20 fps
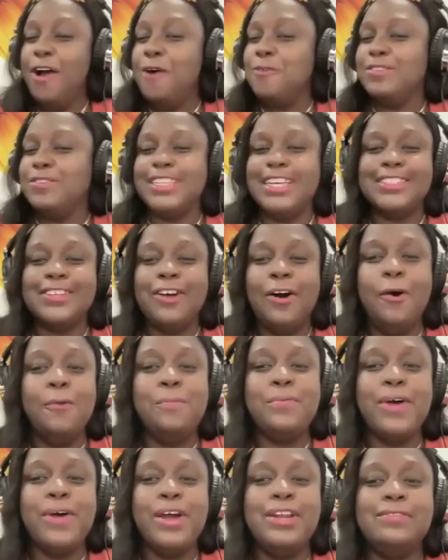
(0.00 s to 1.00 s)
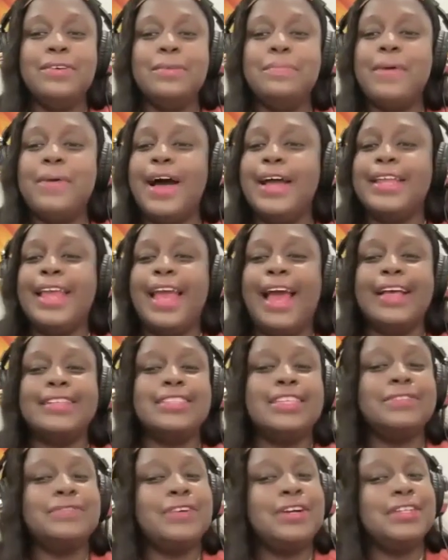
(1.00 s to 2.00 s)
Well, that's the whole point of a podcast,
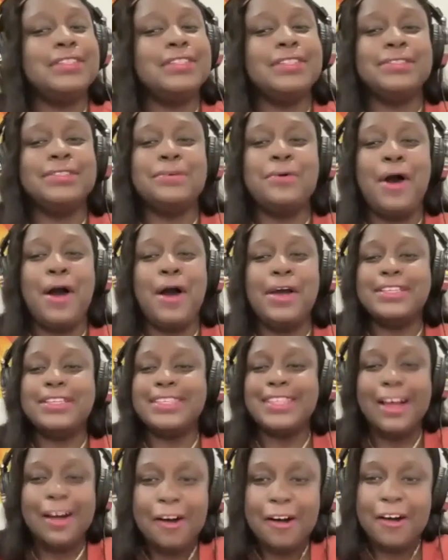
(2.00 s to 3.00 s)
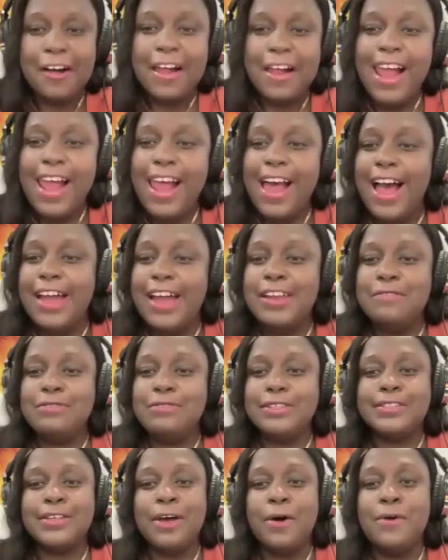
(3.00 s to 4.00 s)
is for us to talk. And it
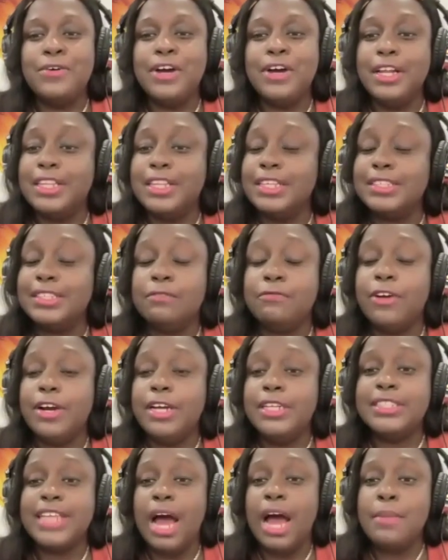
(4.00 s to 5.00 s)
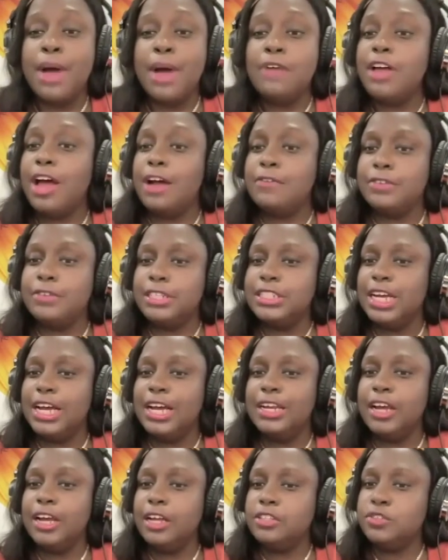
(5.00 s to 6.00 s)
was so good. This is the first time I've ever
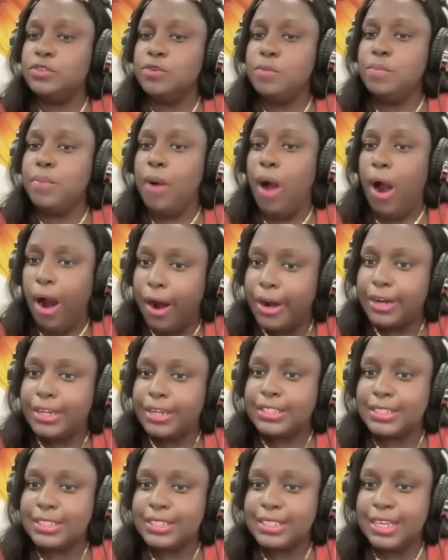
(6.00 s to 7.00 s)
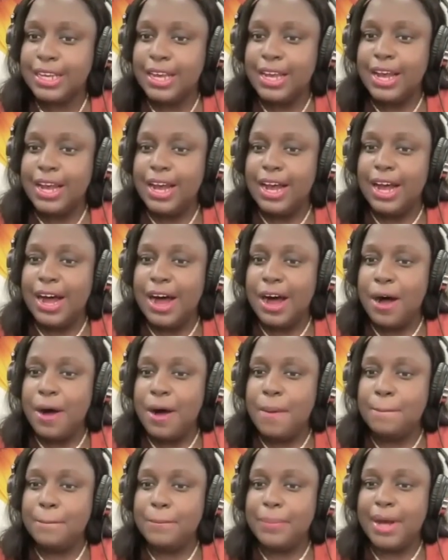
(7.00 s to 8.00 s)
done a two-part
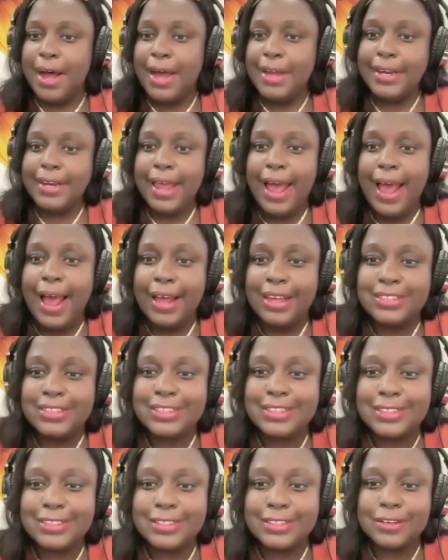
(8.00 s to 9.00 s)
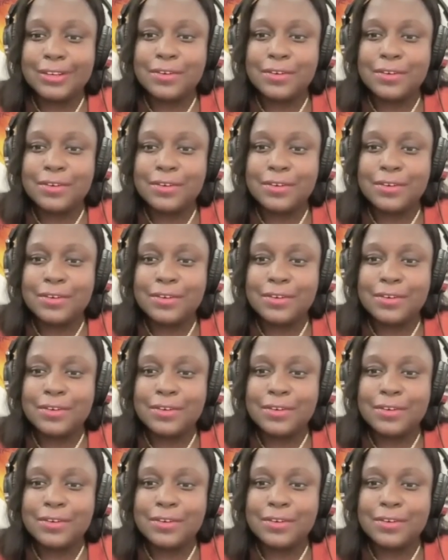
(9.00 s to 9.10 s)
podcast. So